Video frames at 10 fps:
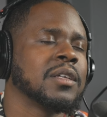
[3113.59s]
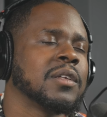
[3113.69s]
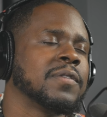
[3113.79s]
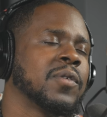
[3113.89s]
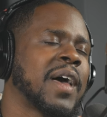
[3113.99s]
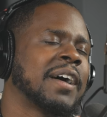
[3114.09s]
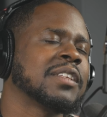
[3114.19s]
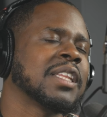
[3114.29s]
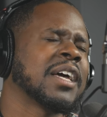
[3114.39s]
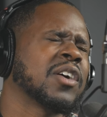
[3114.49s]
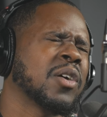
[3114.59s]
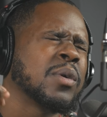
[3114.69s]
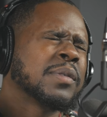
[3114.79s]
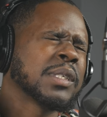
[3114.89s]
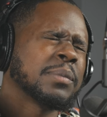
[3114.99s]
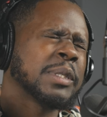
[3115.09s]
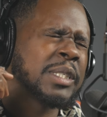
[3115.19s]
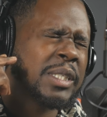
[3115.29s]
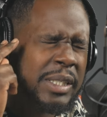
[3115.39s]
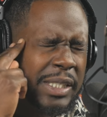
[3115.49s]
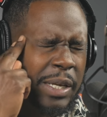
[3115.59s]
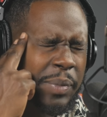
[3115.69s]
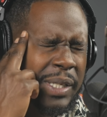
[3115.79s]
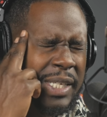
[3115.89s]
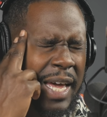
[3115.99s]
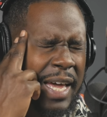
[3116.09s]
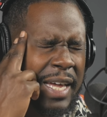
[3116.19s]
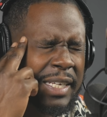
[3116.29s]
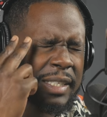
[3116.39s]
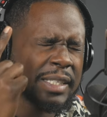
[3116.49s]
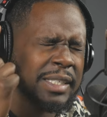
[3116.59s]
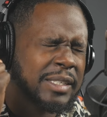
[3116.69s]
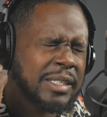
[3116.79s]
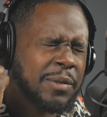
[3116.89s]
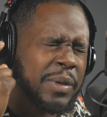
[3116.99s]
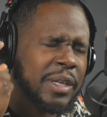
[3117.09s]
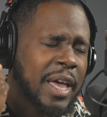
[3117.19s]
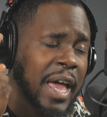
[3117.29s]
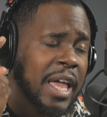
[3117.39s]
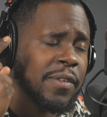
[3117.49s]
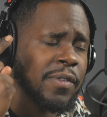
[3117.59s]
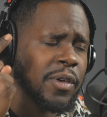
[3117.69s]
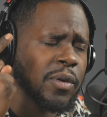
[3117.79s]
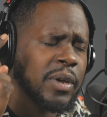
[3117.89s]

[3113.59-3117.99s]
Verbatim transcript: If you have to let go of something, just simply ask Is this a behavior?